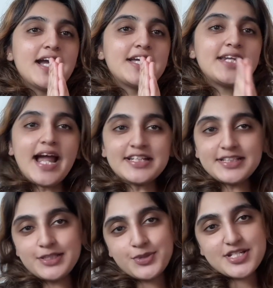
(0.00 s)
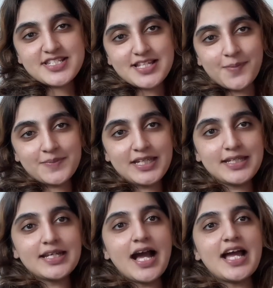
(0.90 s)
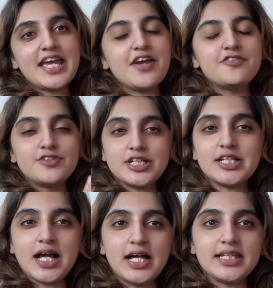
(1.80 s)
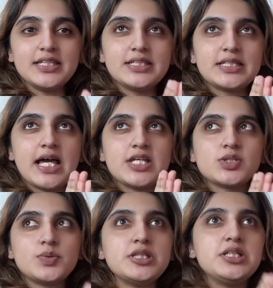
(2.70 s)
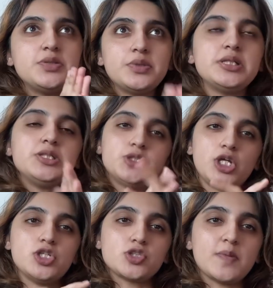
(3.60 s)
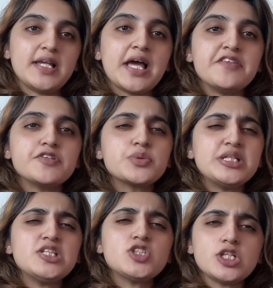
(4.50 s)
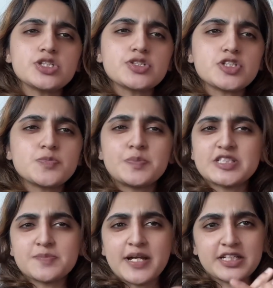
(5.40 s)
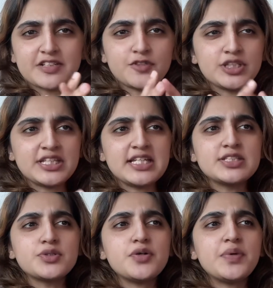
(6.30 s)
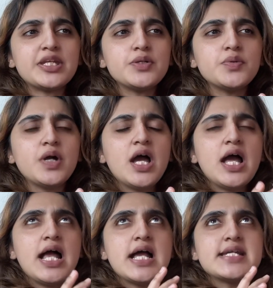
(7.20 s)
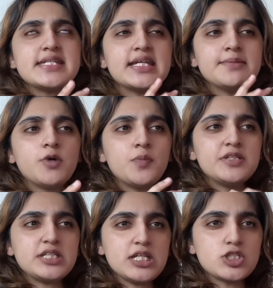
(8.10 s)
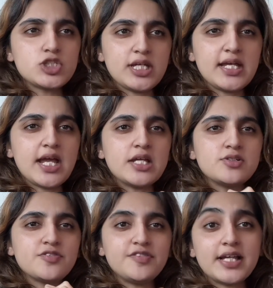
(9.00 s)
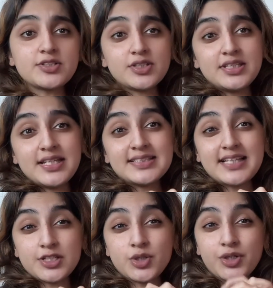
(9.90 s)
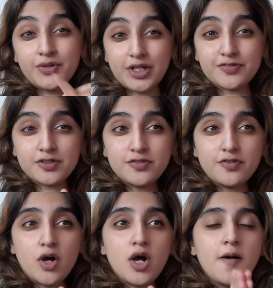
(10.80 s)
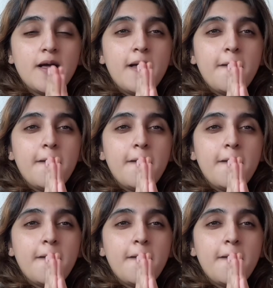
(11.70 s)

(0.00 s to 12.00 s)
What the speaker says: Gratitude is something I have realized has really, really changed my life. It really changes your perspective on things. You know, when you take a moment each day and reflect on things that you're grateful for,